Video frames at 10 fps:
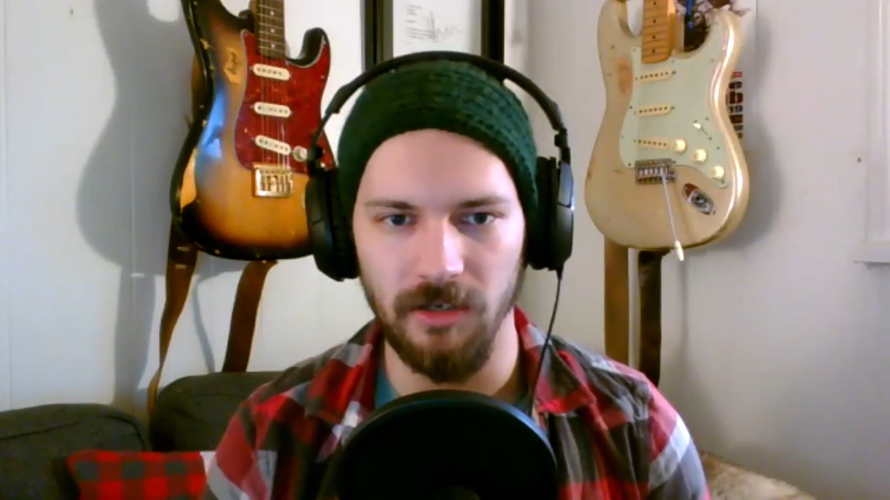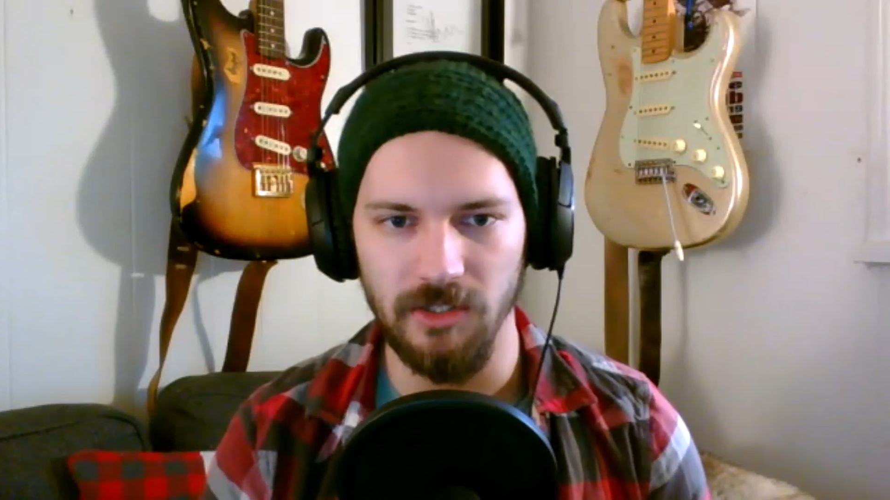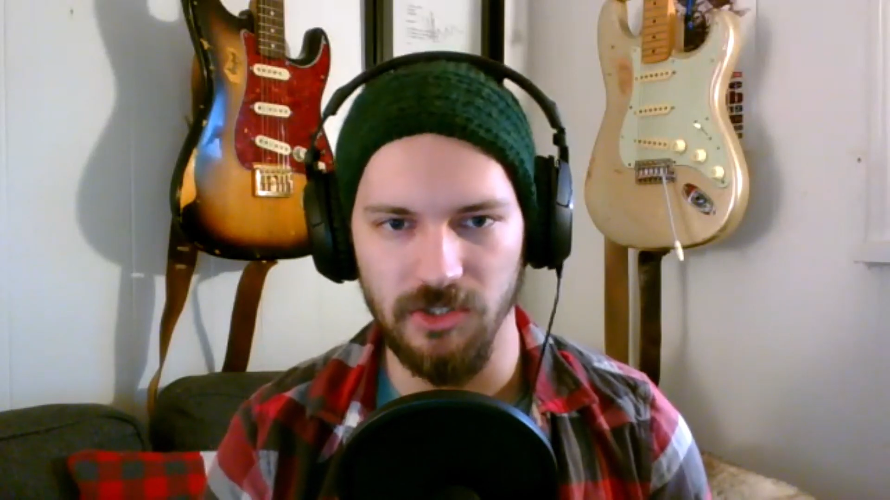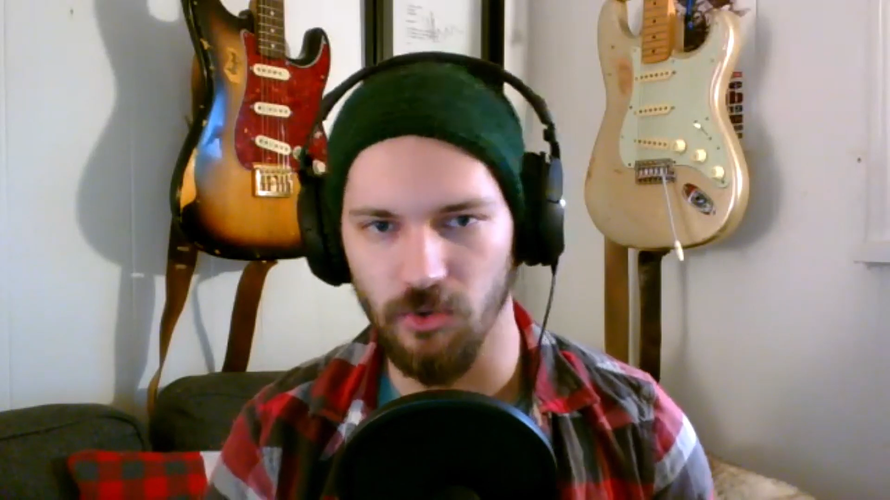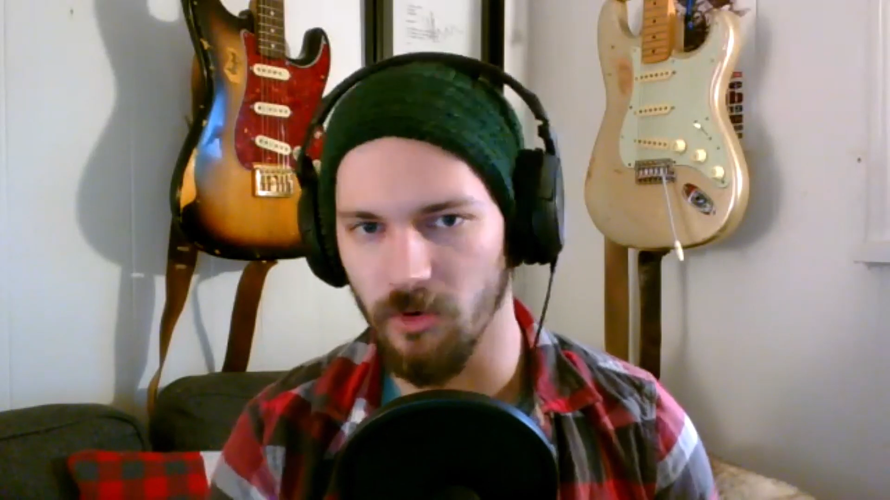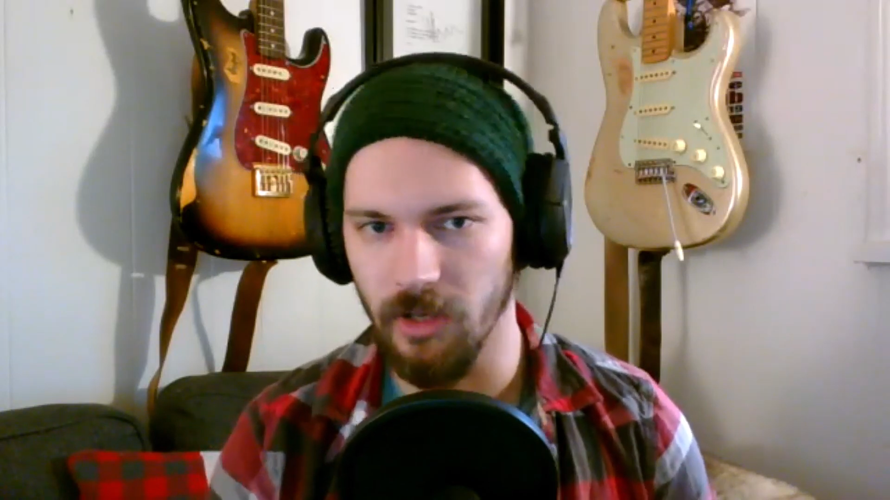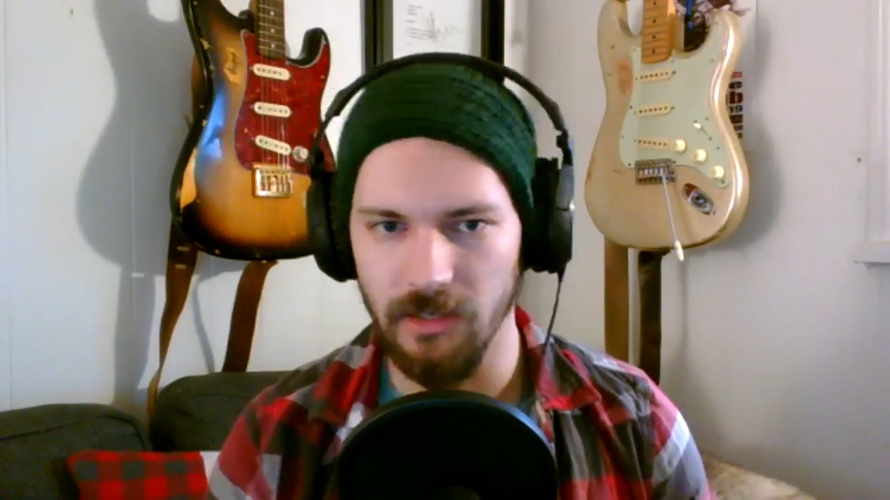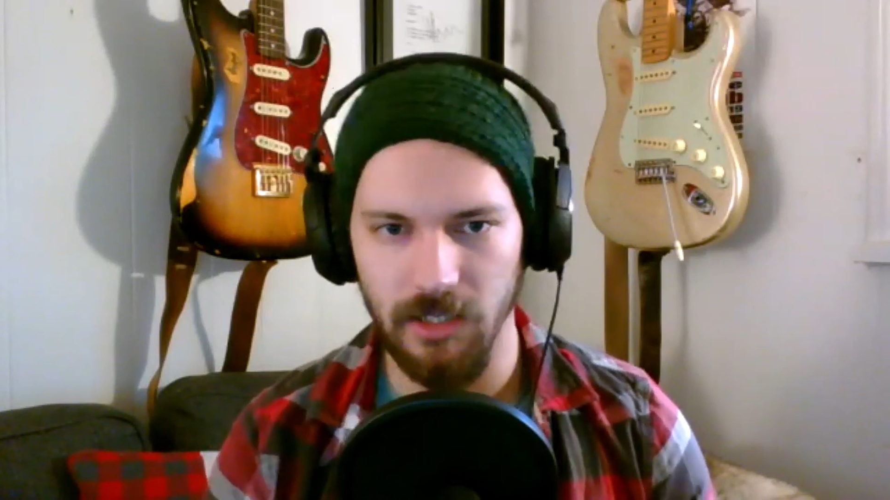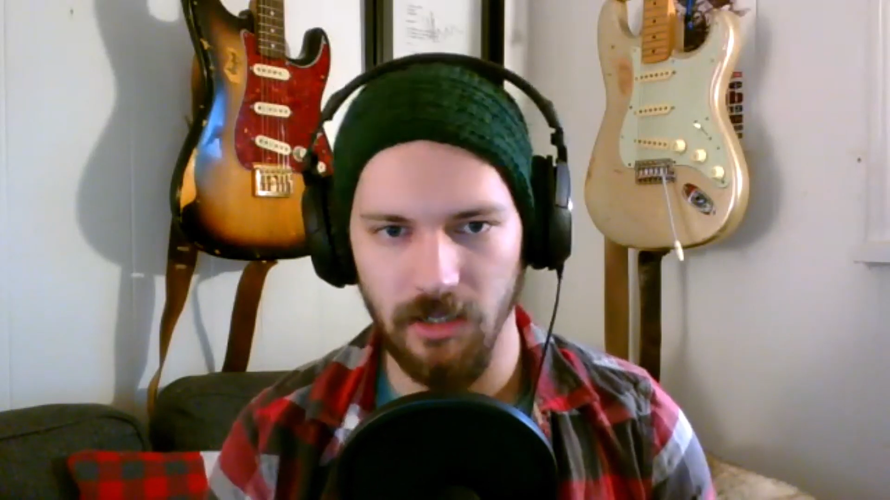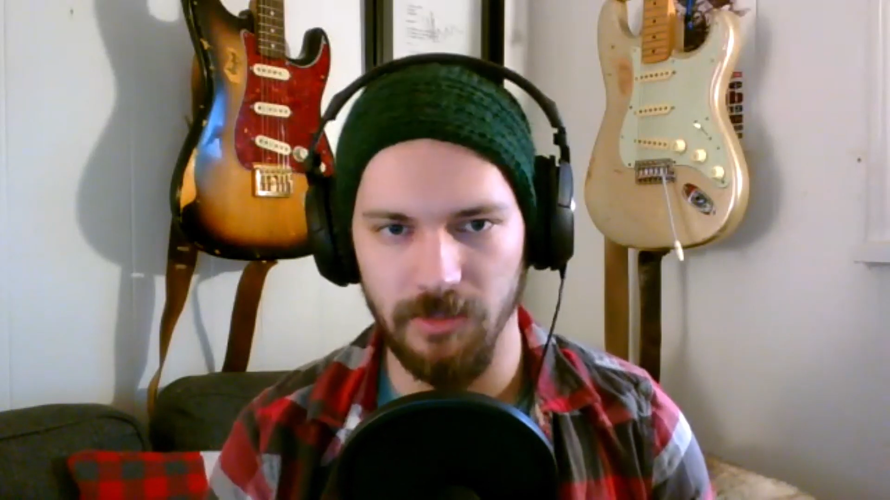story
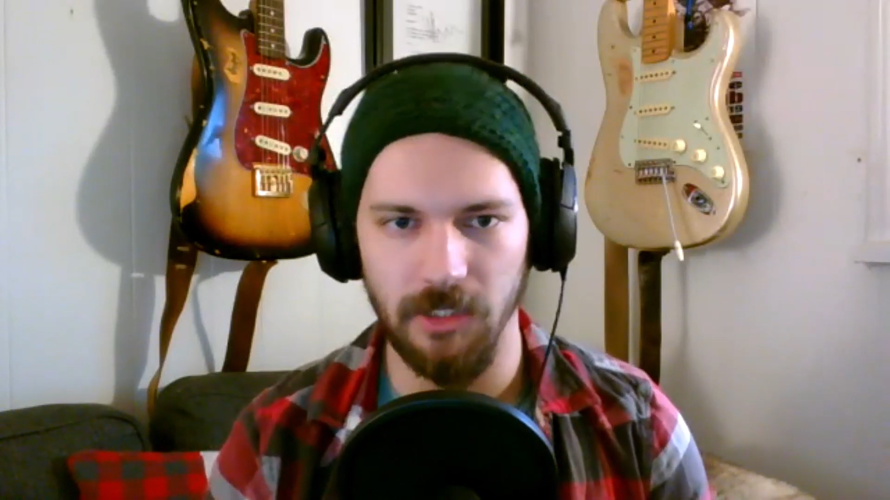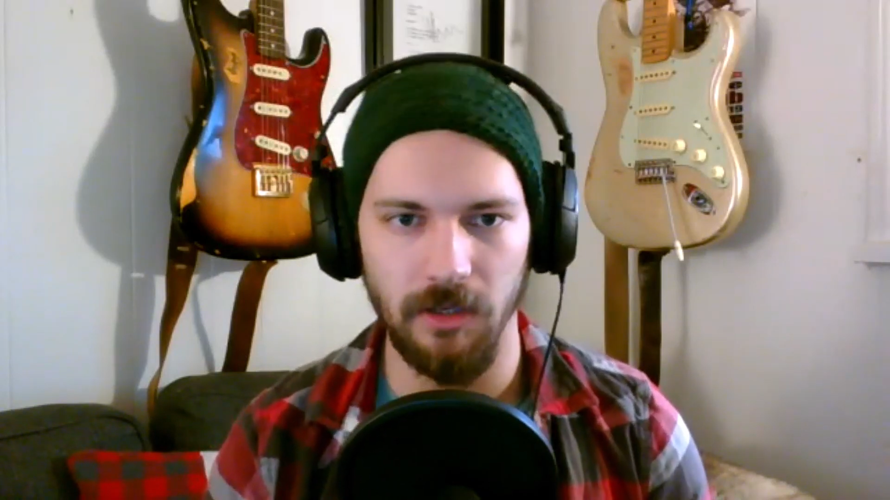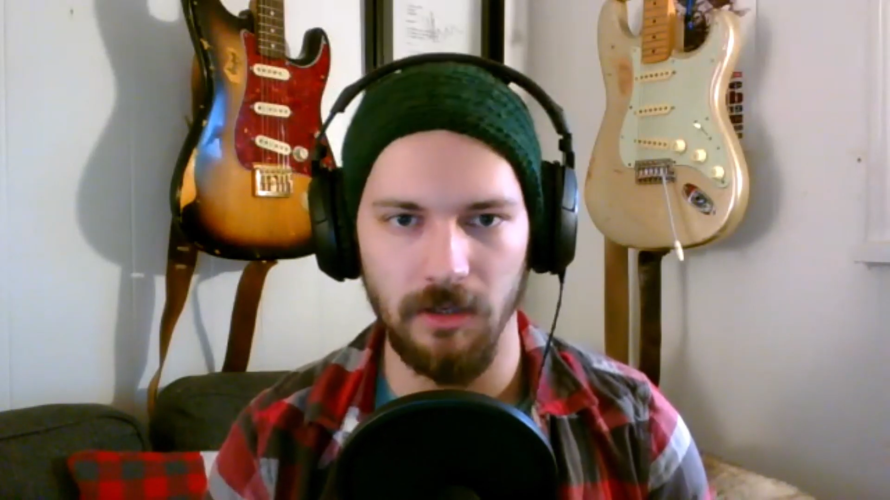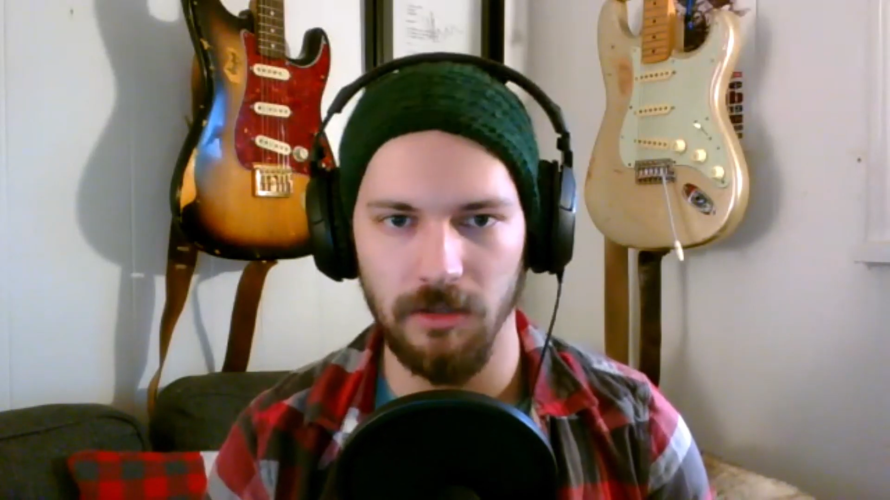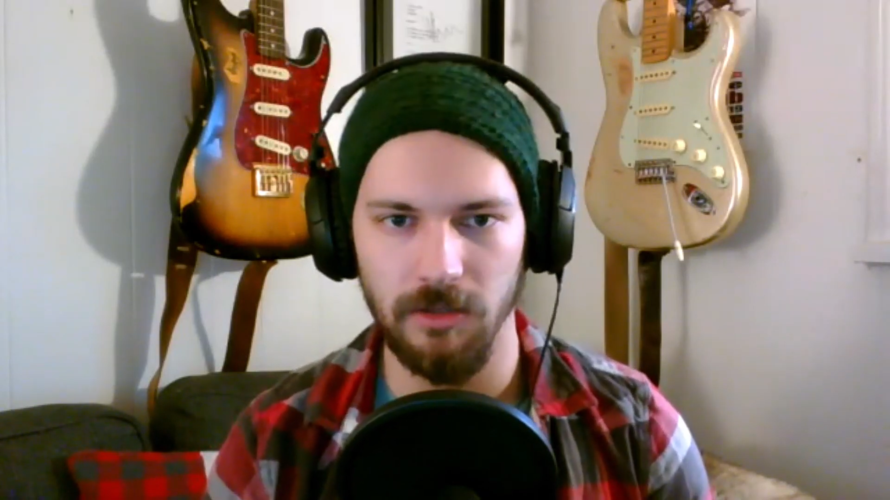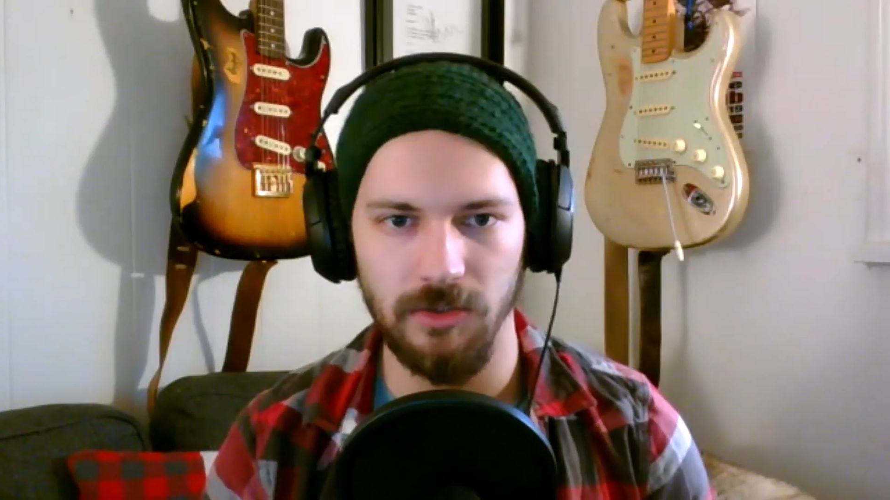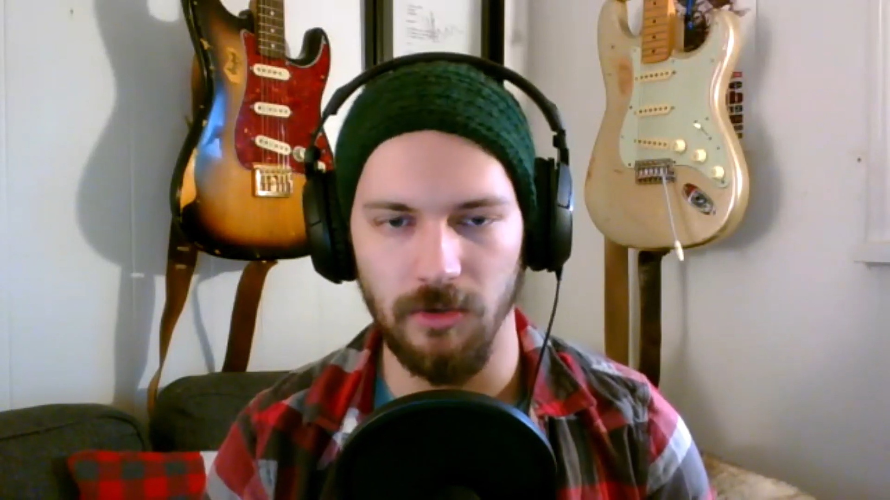type songs